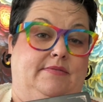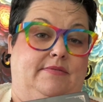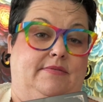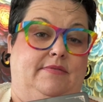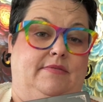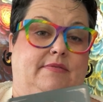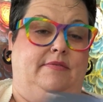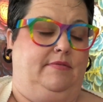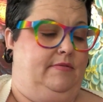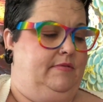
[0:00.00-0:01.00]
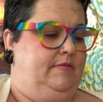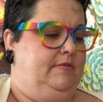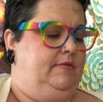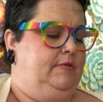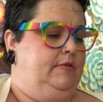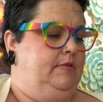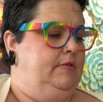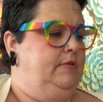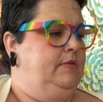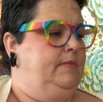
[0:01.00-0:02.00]

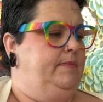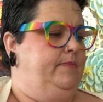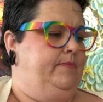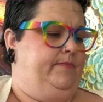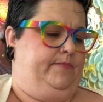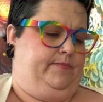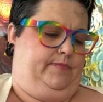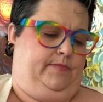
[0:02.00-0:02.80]
(no one is talking)